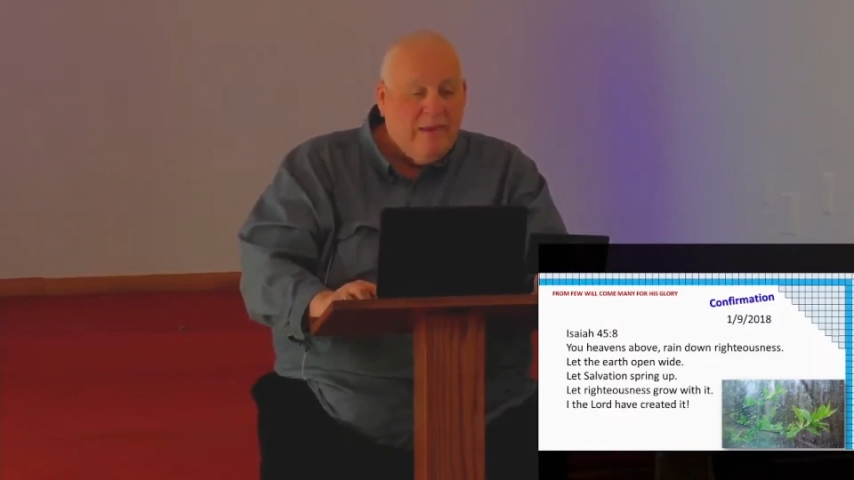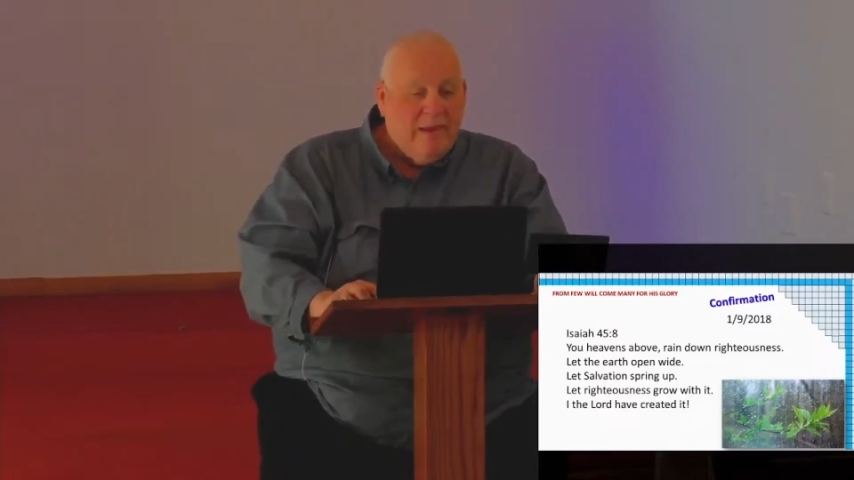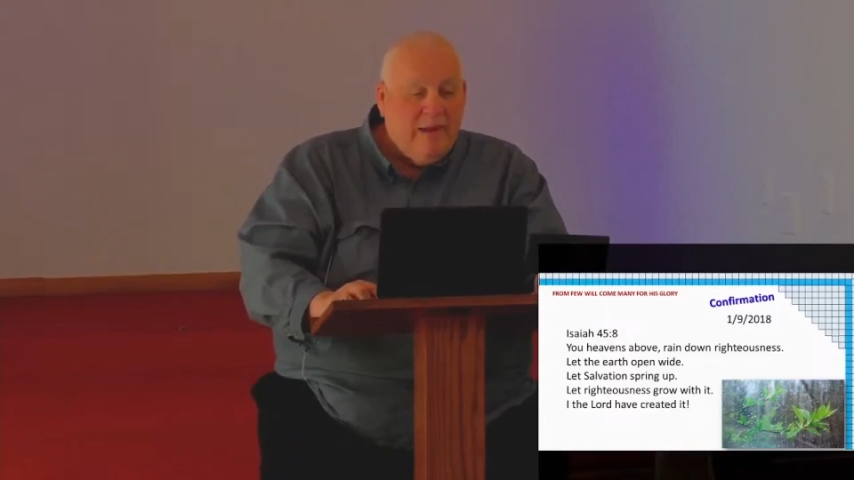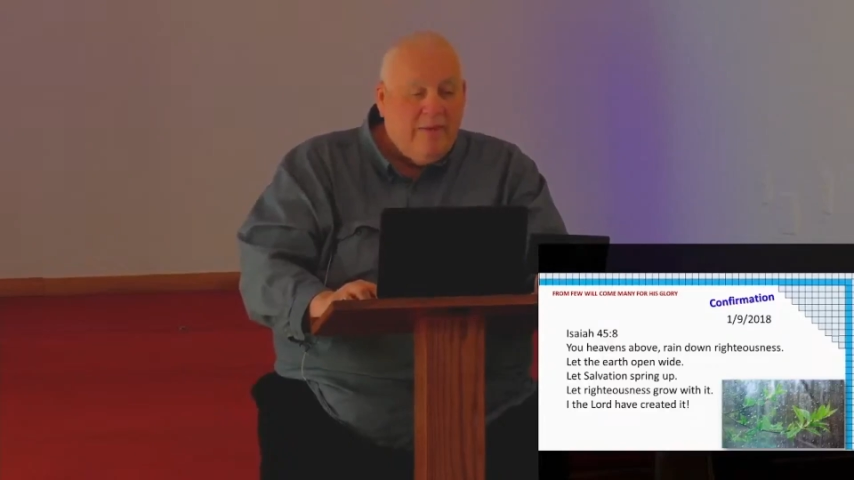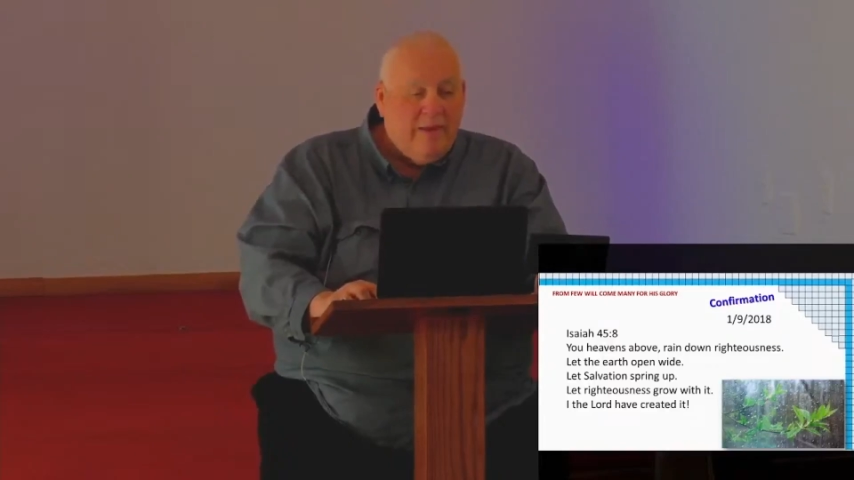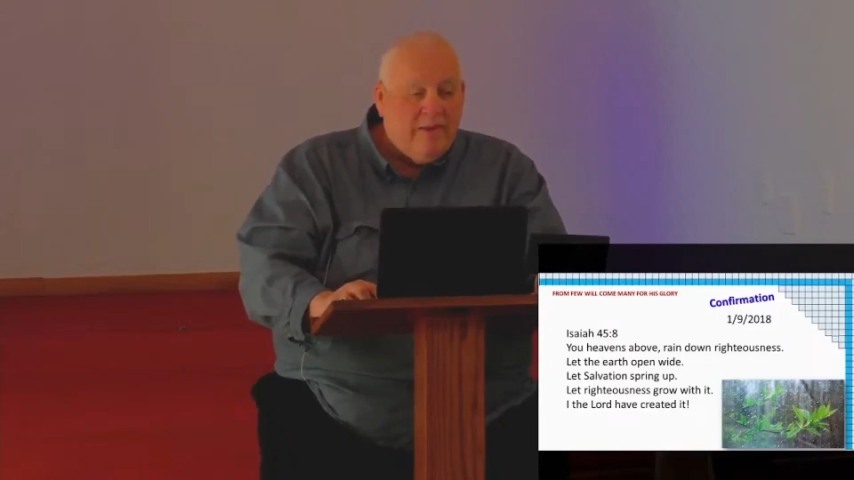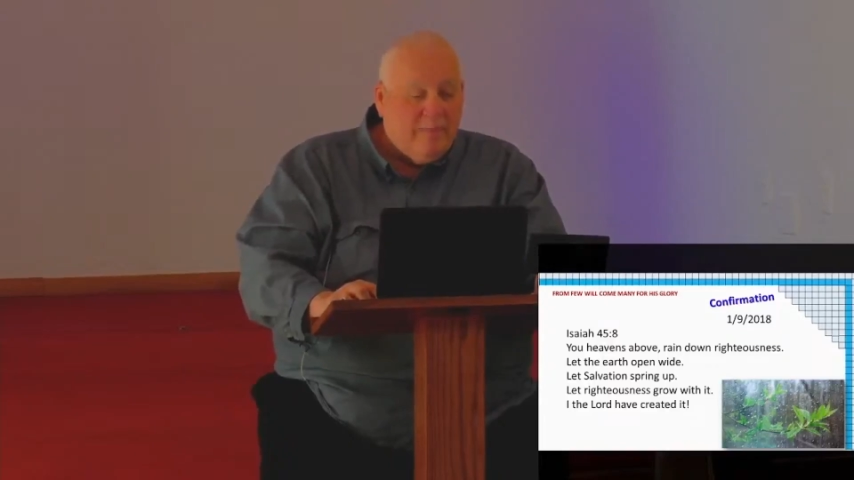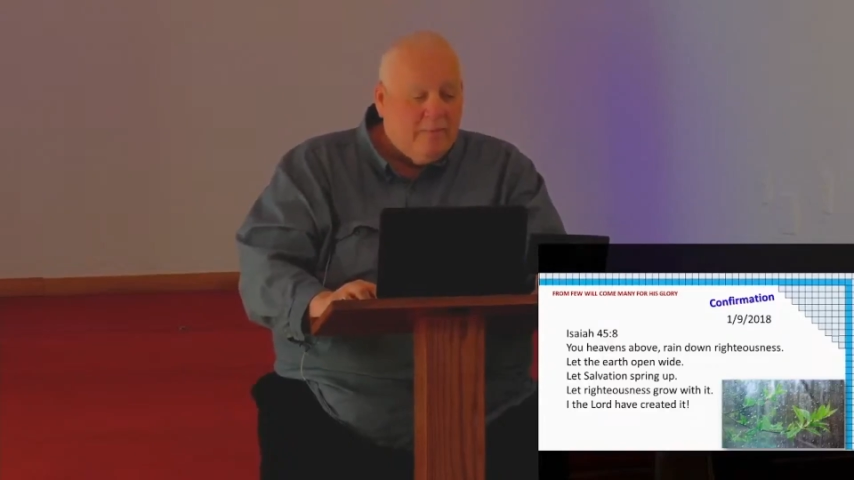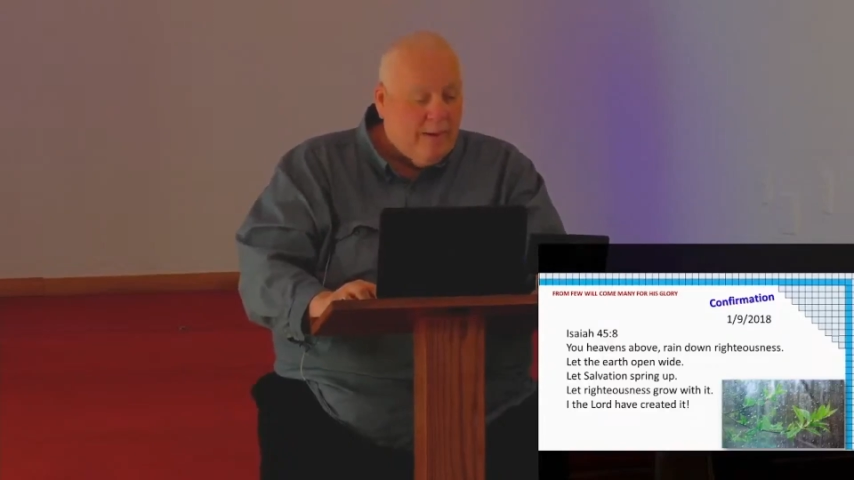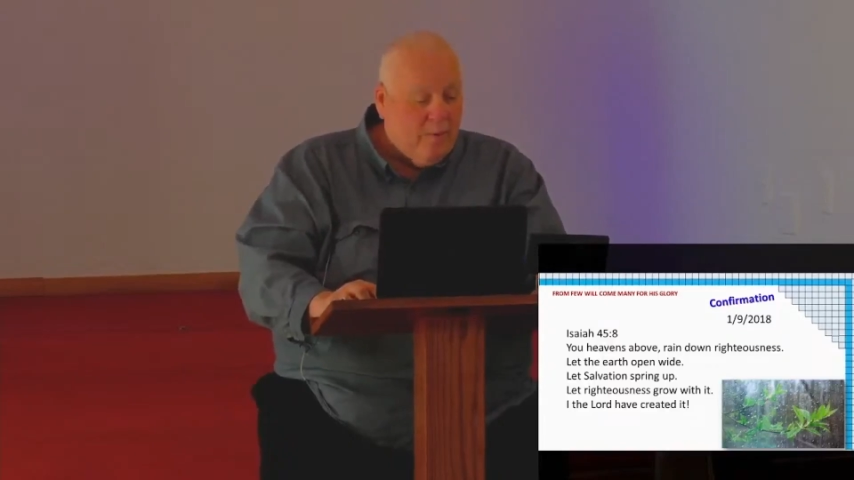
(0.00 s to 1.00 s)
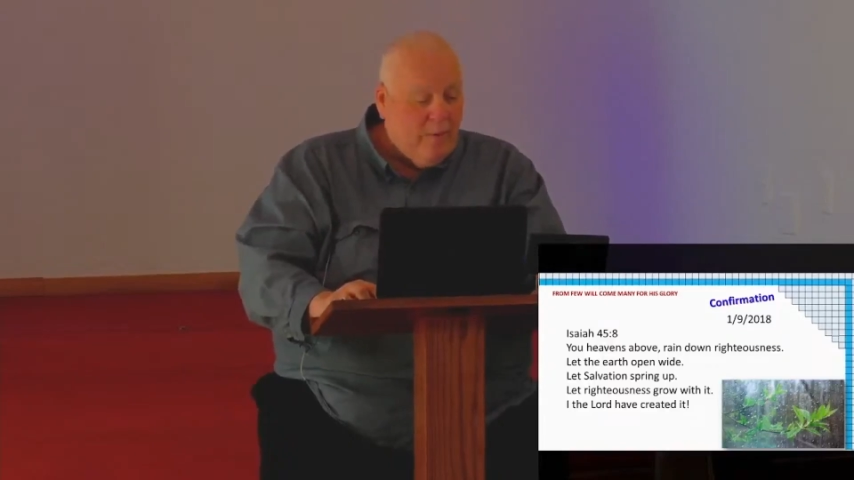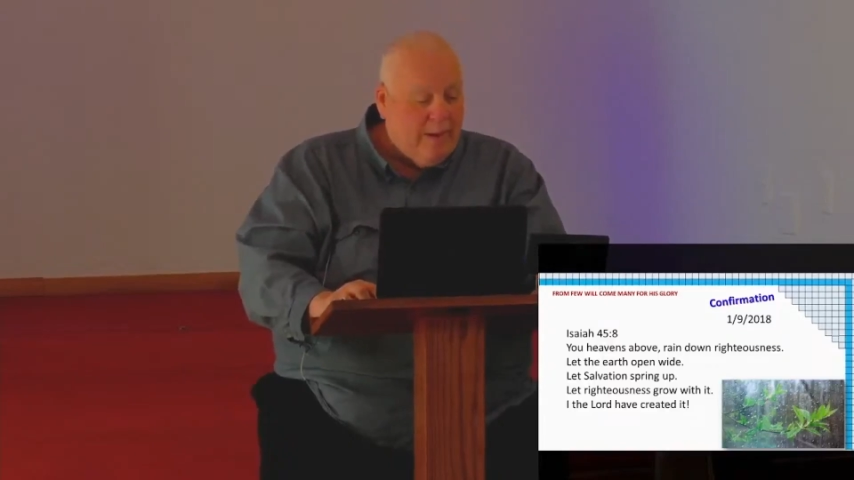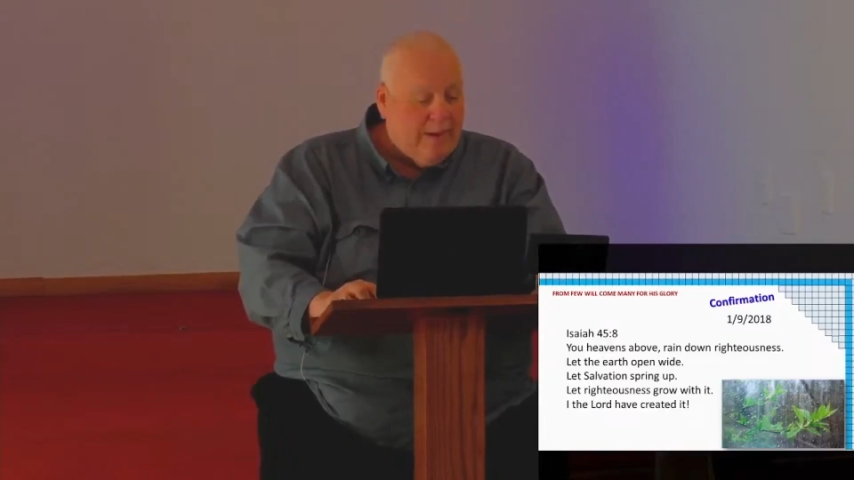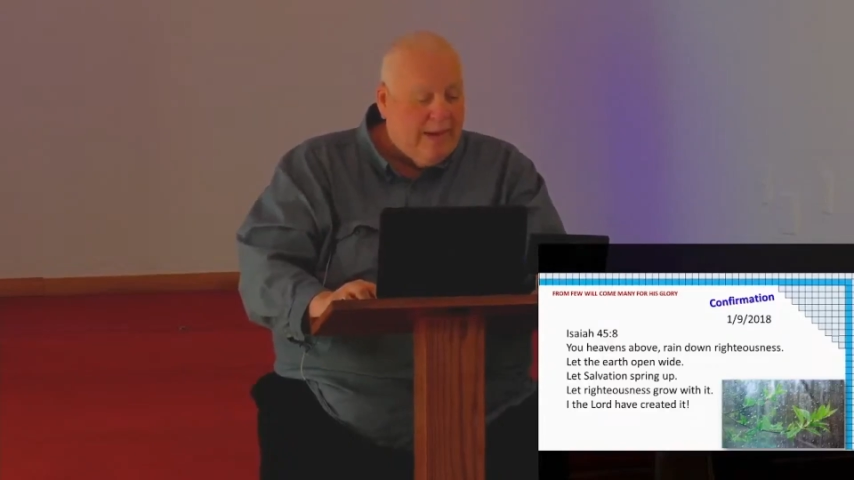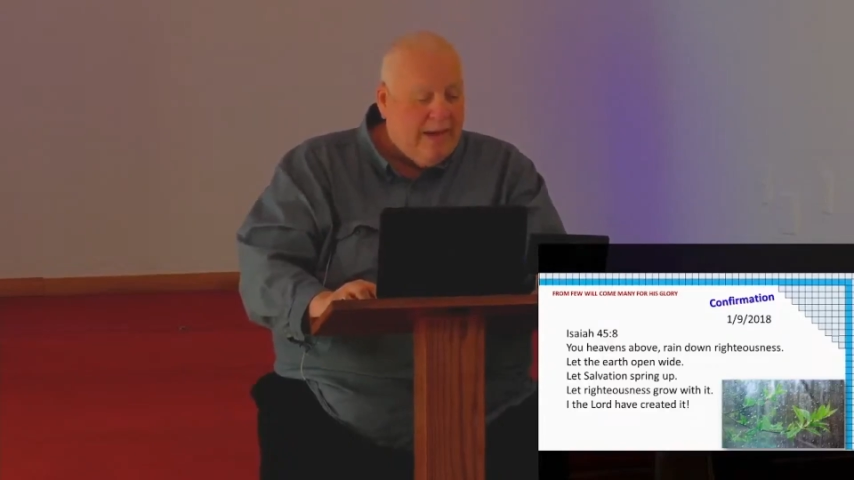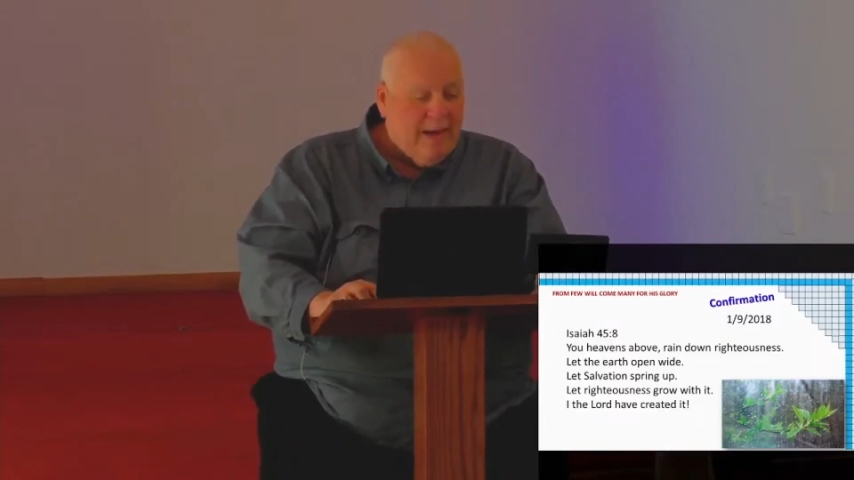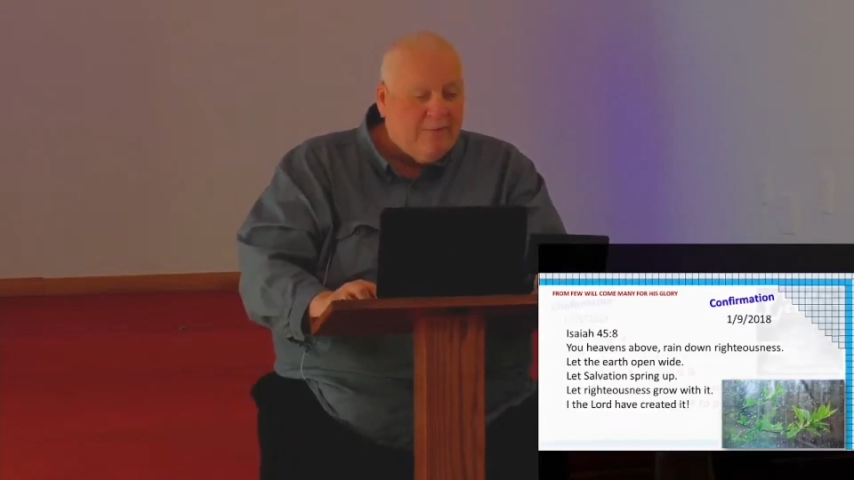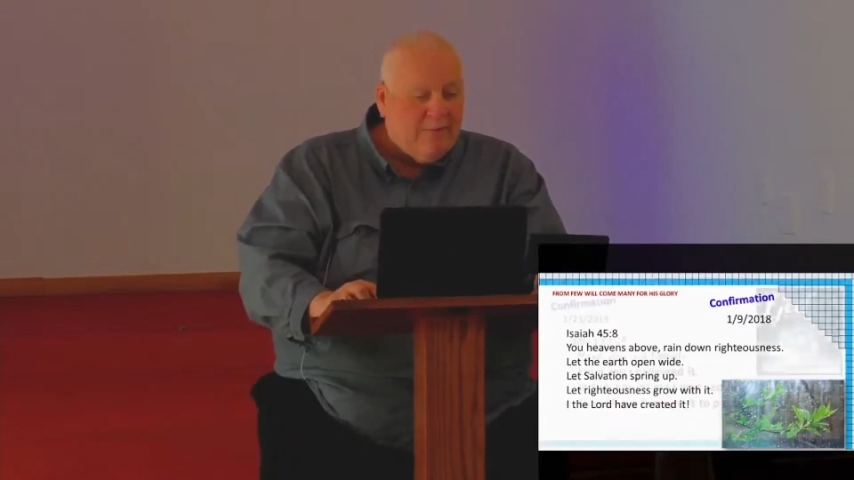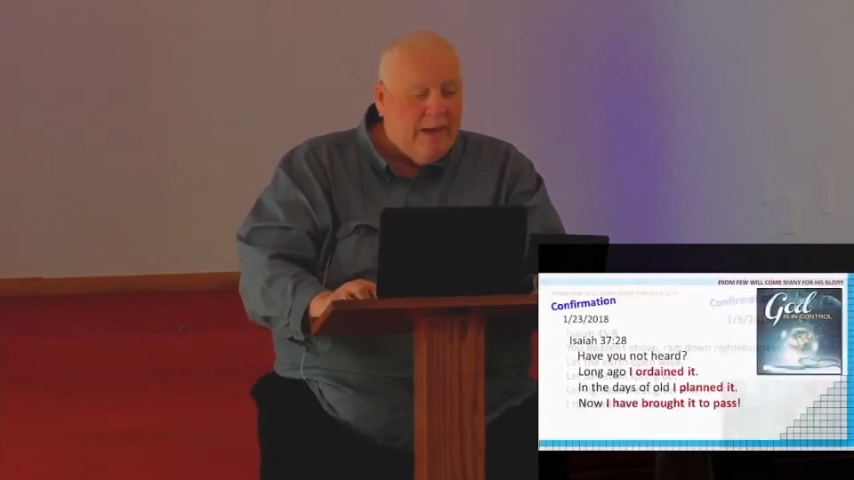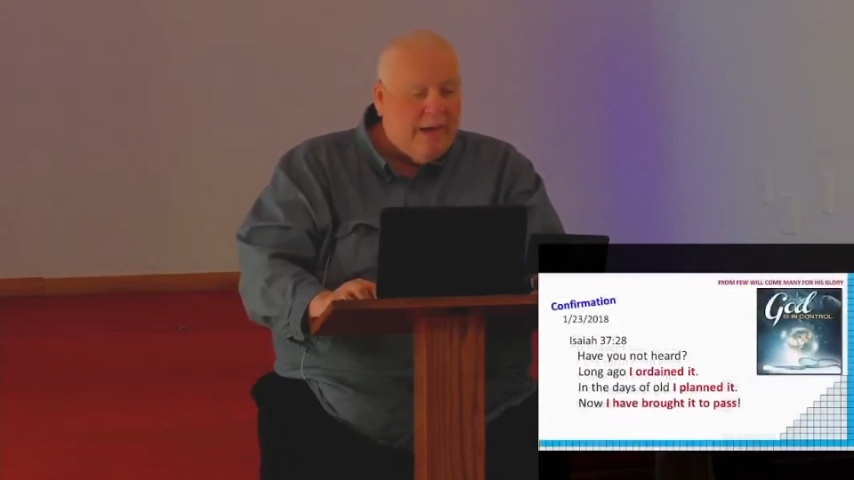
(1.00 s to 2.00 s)
And then about a week and a
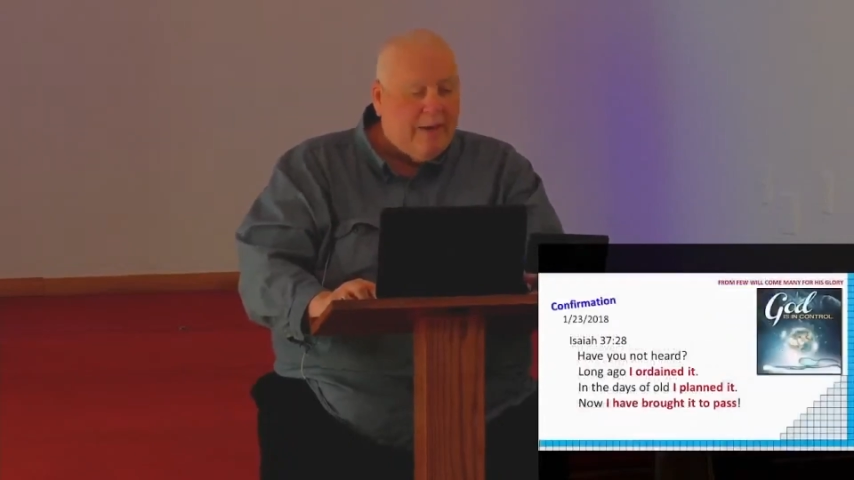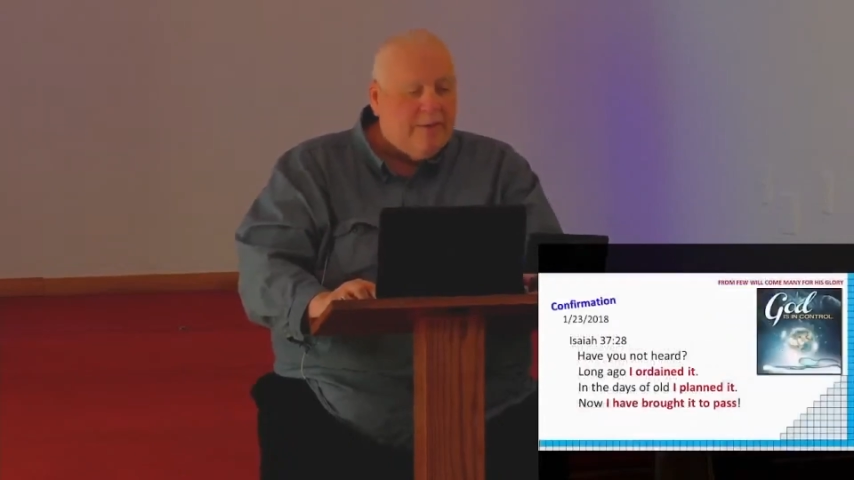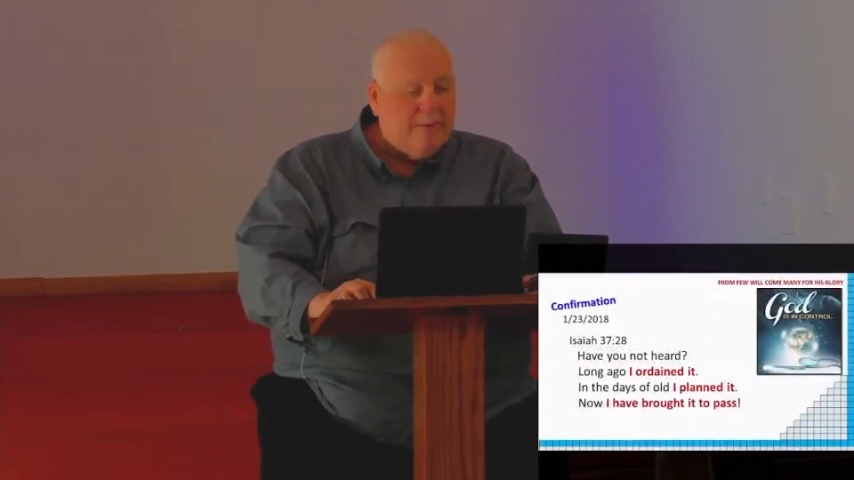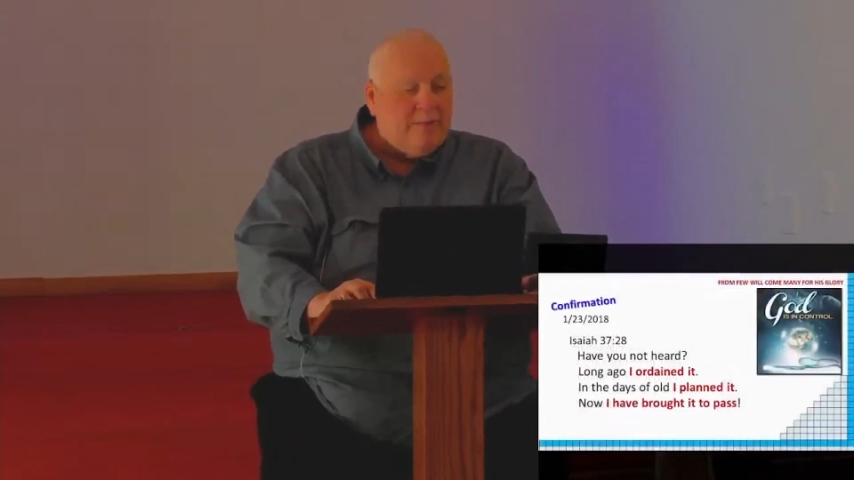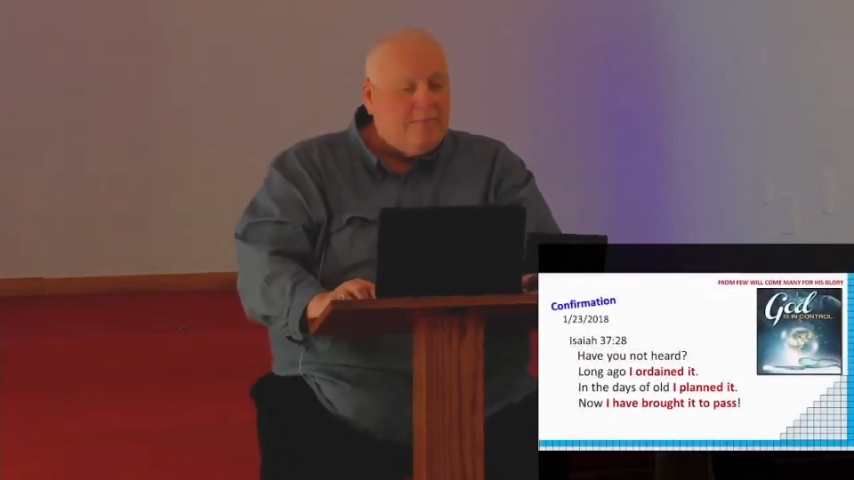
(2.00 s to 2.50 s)
half later,